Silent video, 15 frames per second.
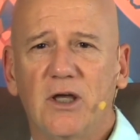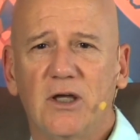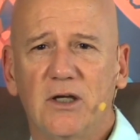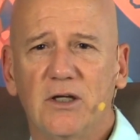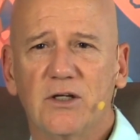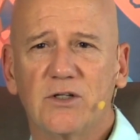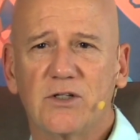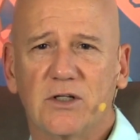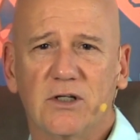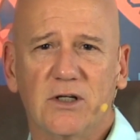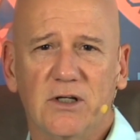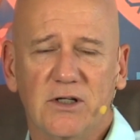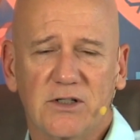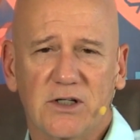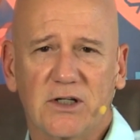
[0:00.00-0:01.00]
is
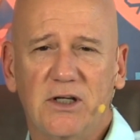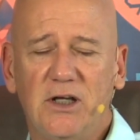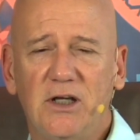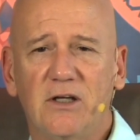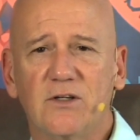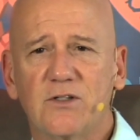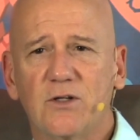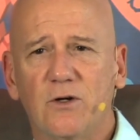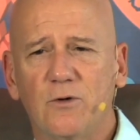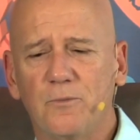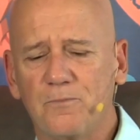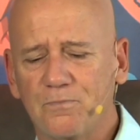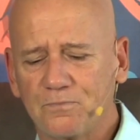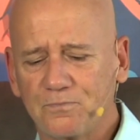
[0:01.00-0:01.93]
a key. So